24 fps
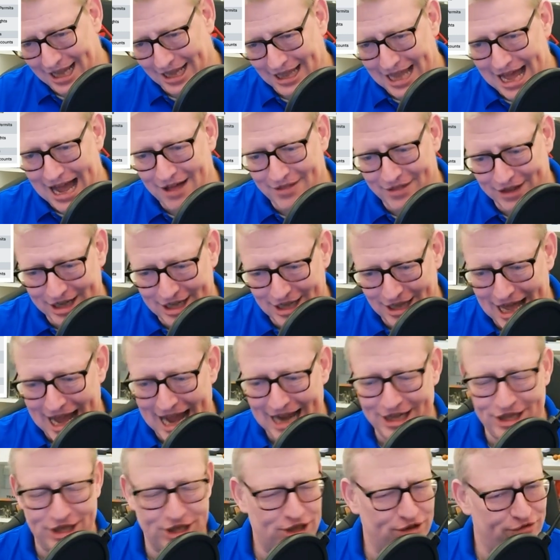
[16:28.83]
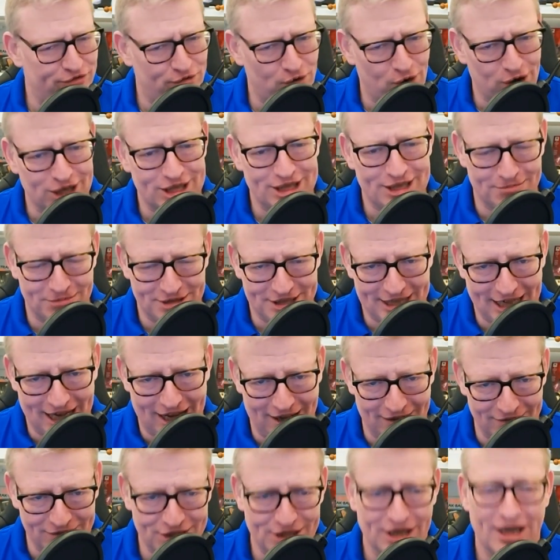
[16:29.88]
allow the client to divorce
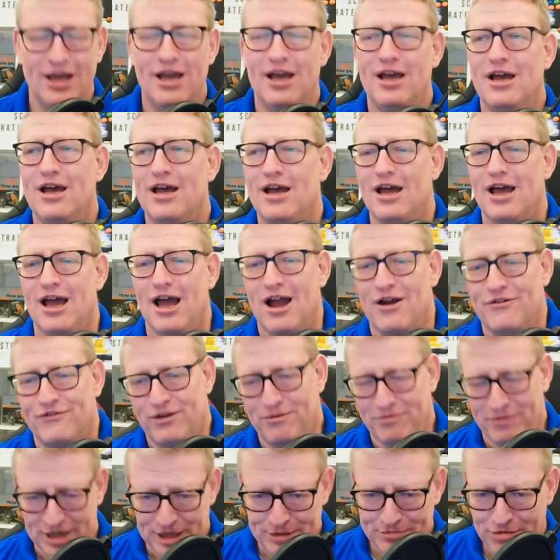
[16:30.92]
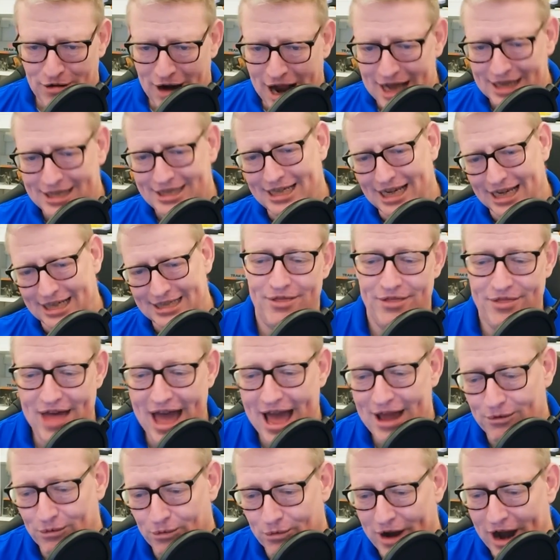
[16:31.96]
themselves from this process.
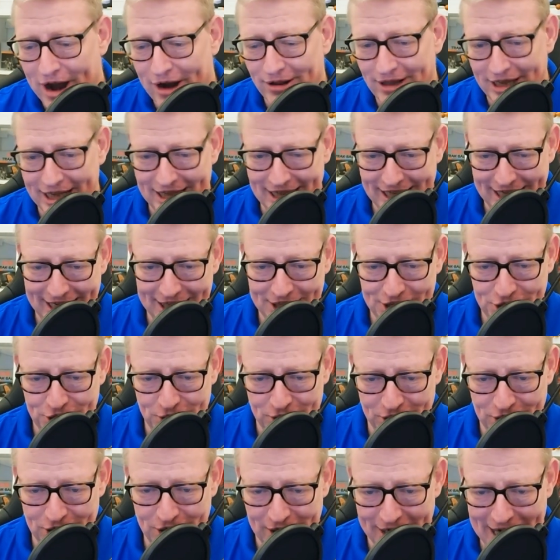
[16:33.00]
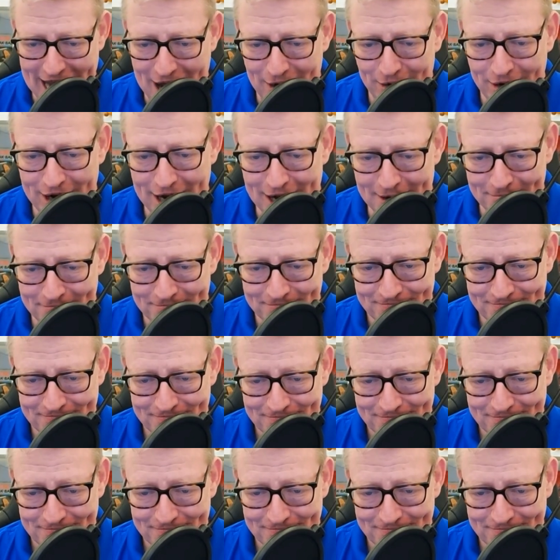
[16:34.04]
That rarely leads to a good outcome.